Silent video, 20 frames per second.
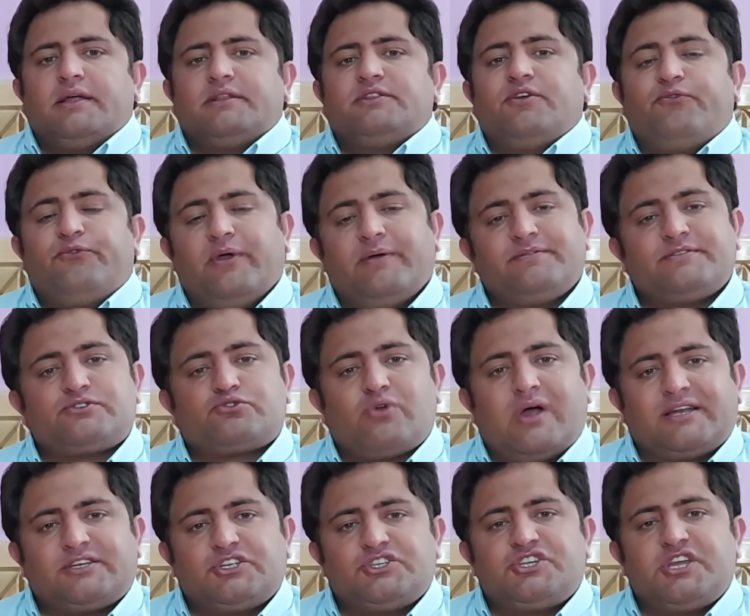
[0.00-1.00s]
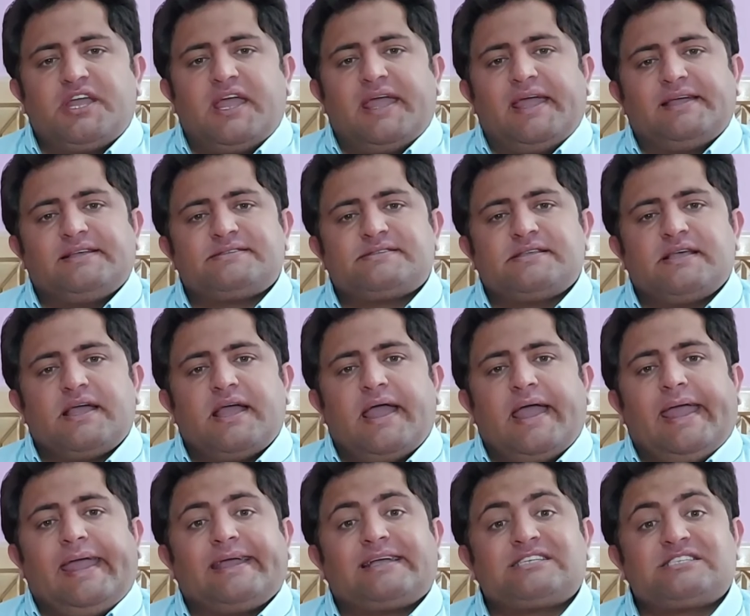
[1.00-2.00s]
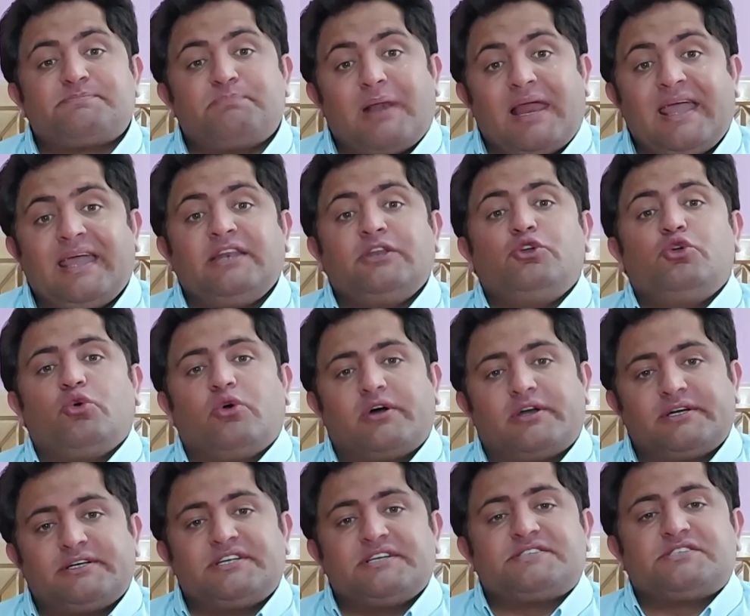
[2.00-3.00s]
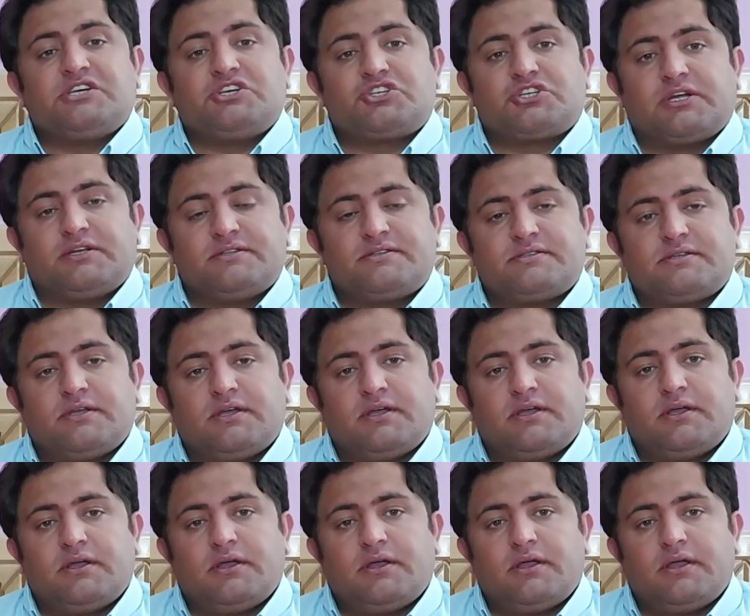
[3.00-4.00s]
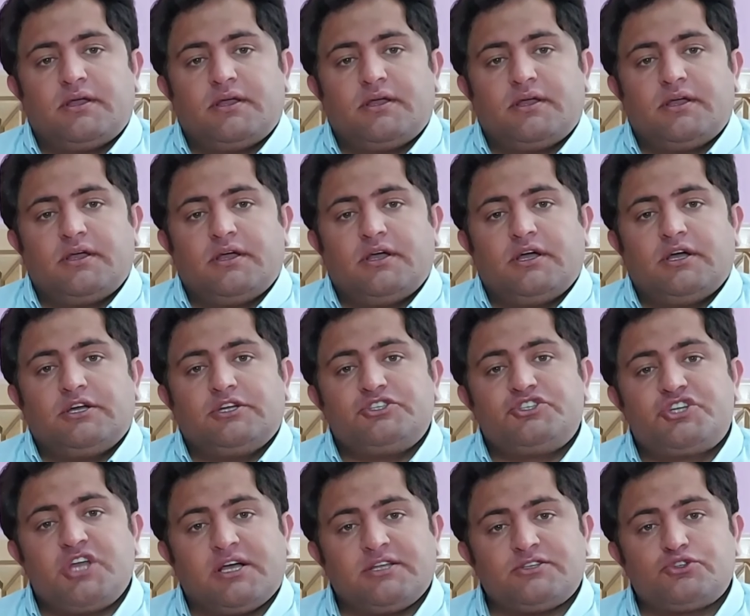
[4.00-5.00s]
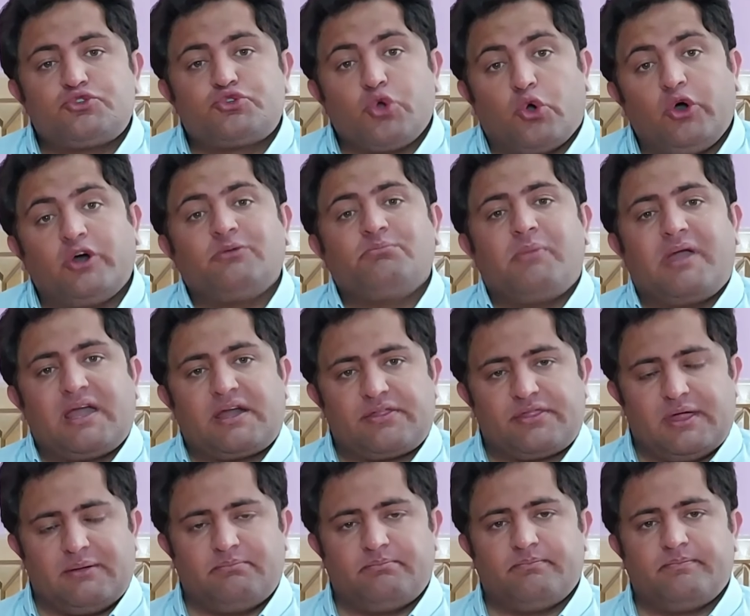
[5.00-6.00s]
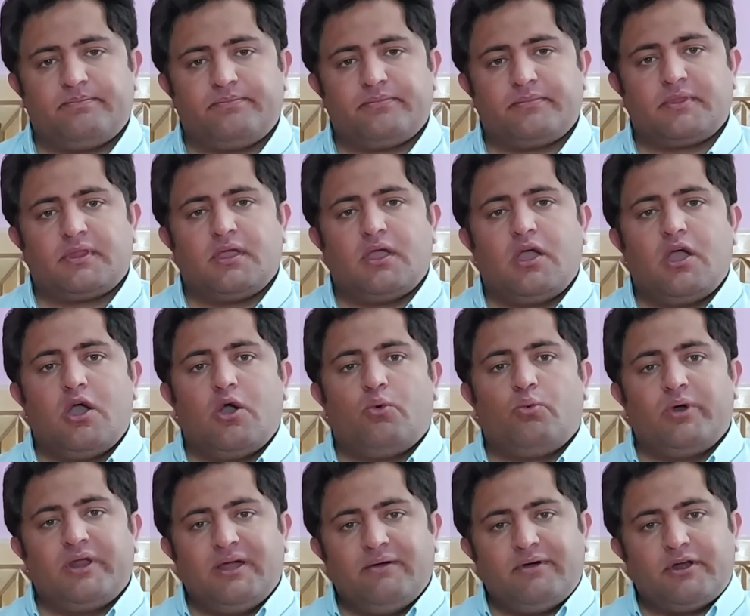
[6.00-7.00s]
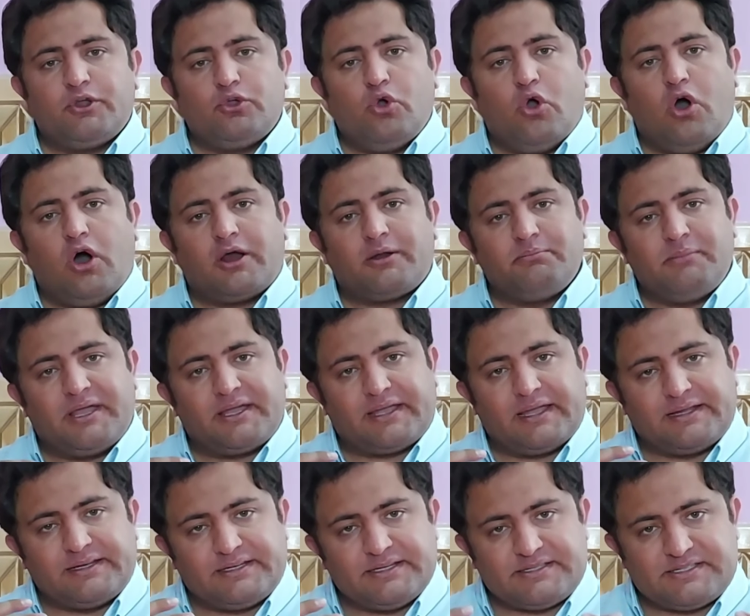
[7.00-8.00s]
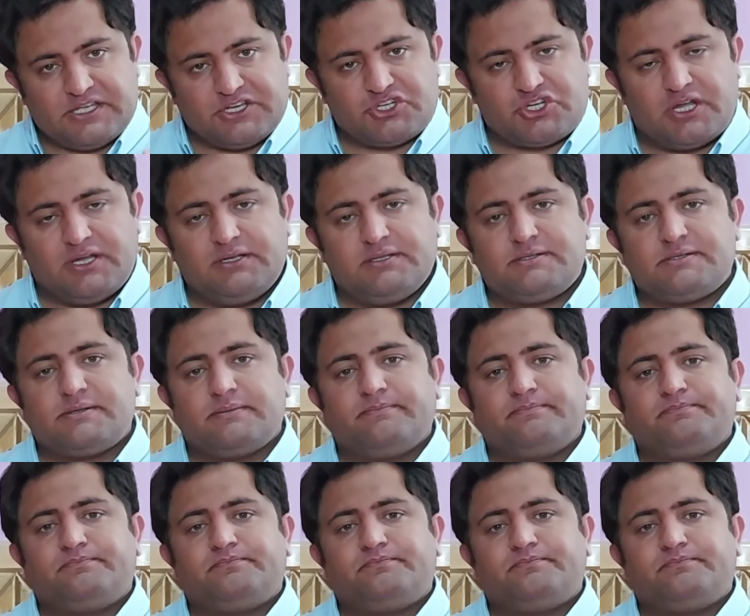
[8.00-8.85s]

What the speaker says: The fifth strategy is explain your decisions. Just don't make them. Whenever you are making decisions,